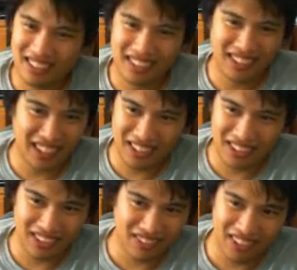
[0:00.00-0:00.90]
these guys
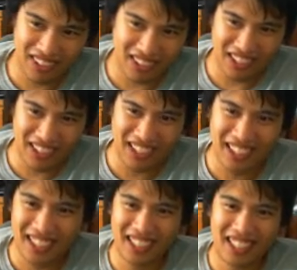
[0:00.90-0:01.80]
aren't very good.
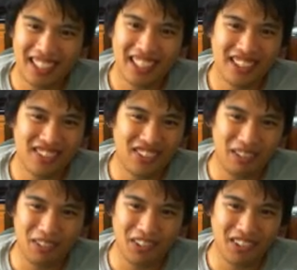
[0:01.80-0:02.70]
Just
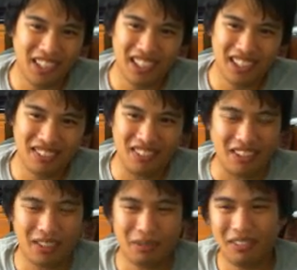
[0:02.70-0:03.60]
fight more guys from
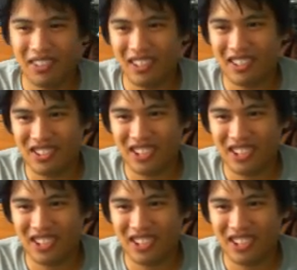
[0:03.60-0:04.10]
the Ultimate Fighter